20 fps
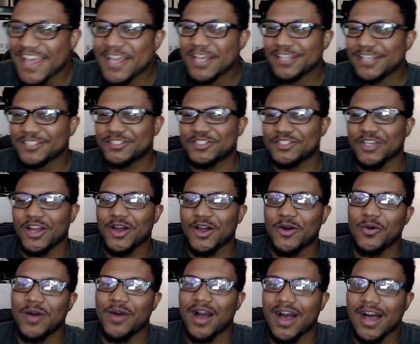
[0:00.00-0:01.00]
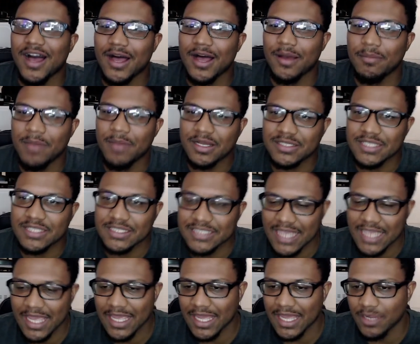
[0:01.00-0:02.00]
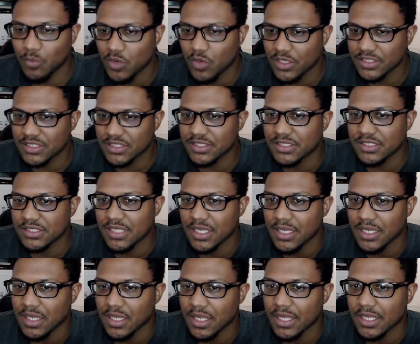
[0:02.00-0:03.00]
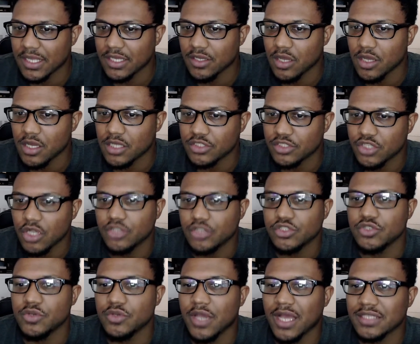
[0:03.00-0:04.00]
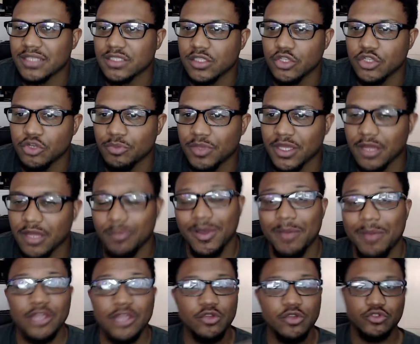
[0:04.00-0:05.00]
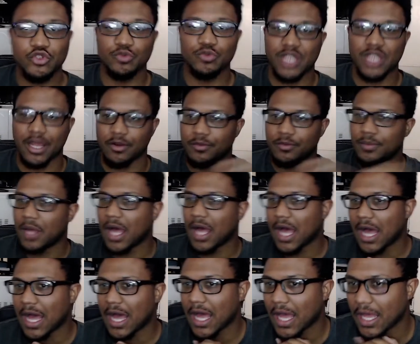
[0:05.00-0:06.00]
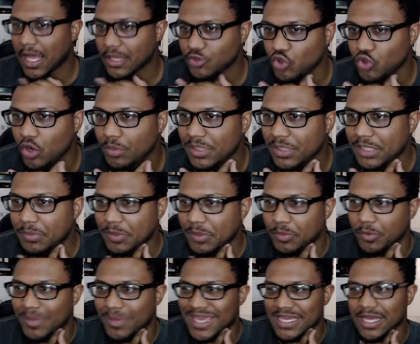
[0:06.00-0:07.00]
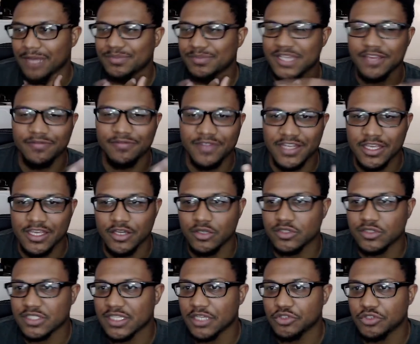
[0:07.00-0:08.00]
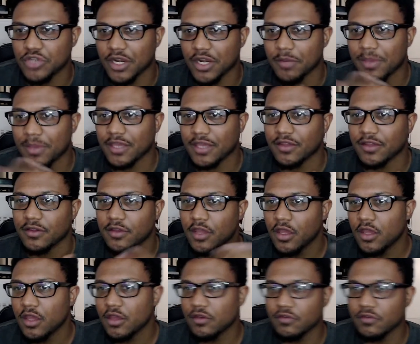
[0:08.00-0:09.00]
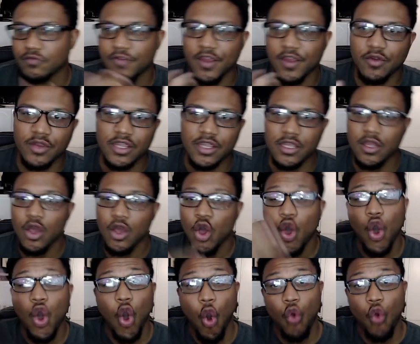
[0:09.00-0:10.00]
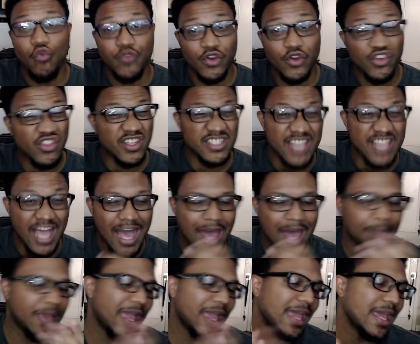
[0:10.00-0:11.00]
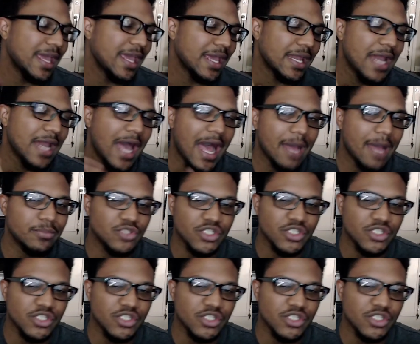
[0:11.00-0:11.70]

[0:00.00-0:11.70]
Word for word: So today I wanted to sit and talk to you guys a little bit about my YouTube channel. Normally people make update videos and they try to make it very over the top, and I'm